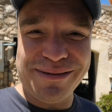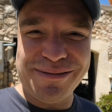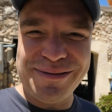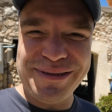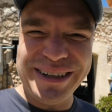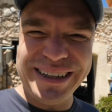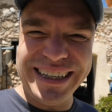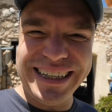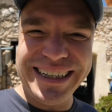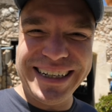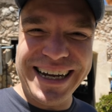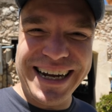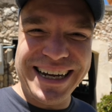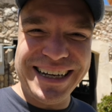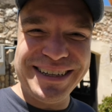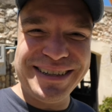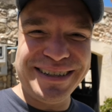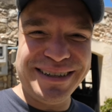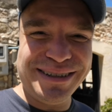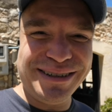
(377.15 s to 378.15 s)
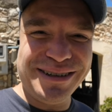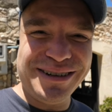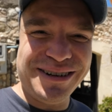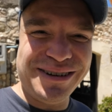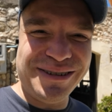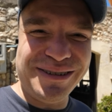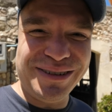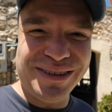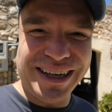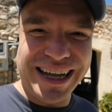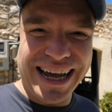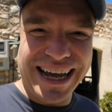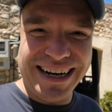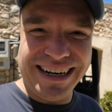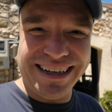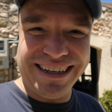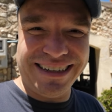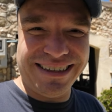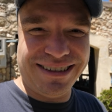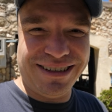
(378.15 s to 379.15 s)
really nice and cool
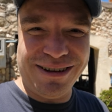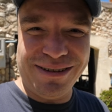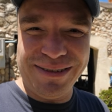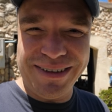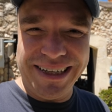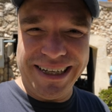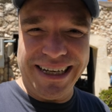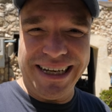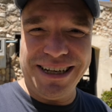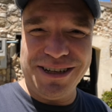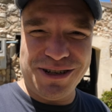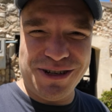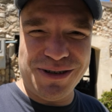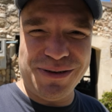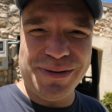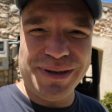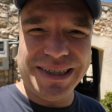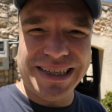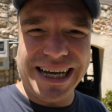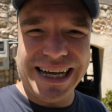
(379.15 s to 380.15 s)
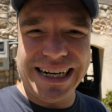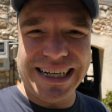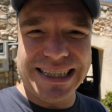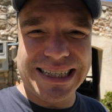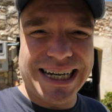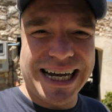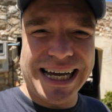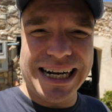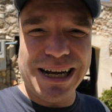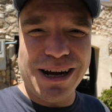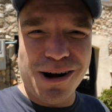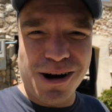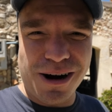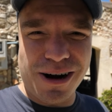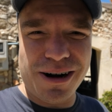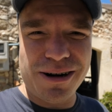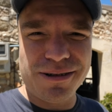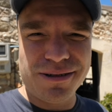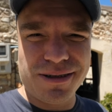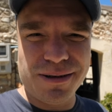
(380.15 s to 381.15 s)
and the only issue is that it's kind of
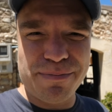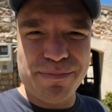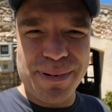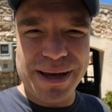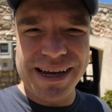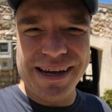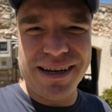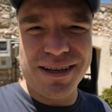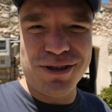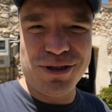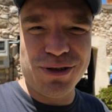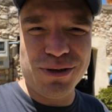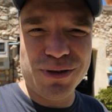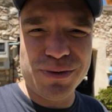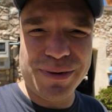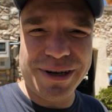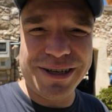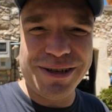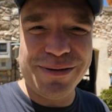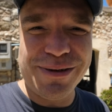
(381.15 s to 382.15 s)
hard to pick and choose what